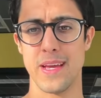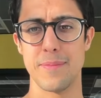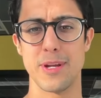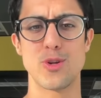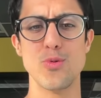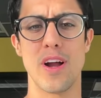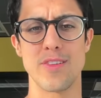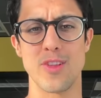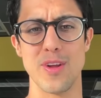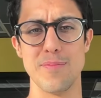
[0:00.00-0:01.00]
And two out
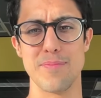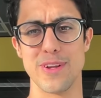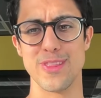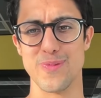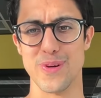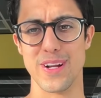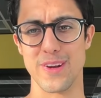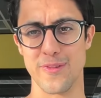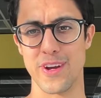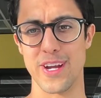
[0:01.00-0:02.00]
of three people in the world
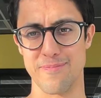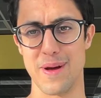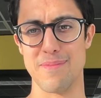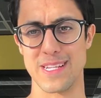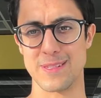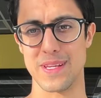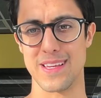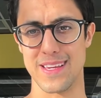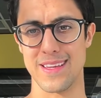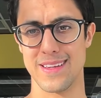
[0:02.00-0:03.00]
are afraid of public
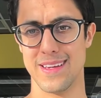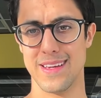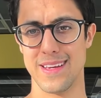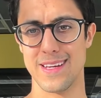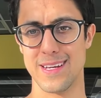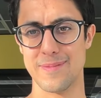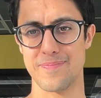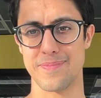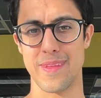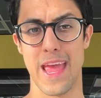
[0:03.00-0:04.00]
speaking.
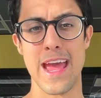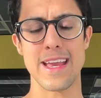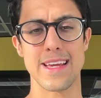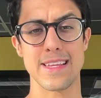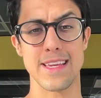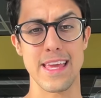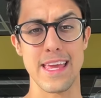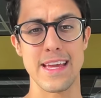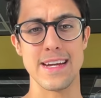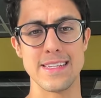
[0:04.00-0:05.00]
Um, and I think
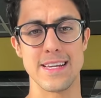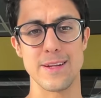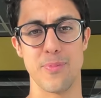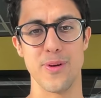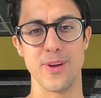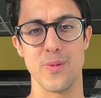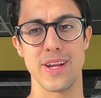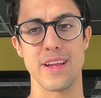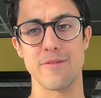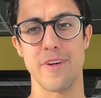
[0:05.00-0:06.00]
AI is at a point where
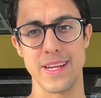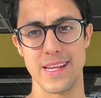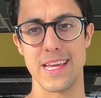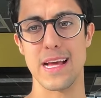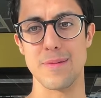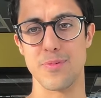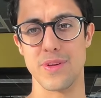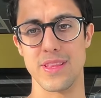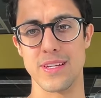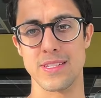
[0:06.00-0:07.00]
it can finally help
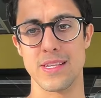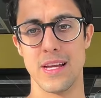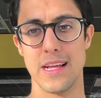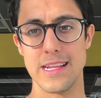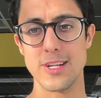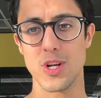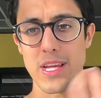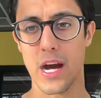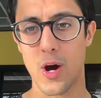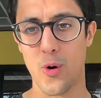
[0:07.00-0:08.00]
with this.
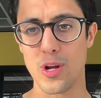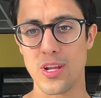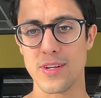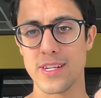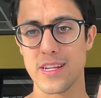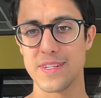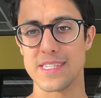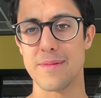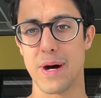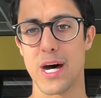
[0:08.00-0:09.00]
Literally, our alternative is
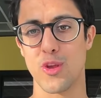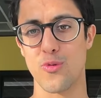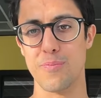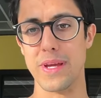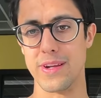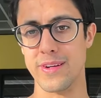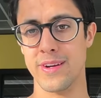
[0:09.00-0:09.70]
our bathroom mirror.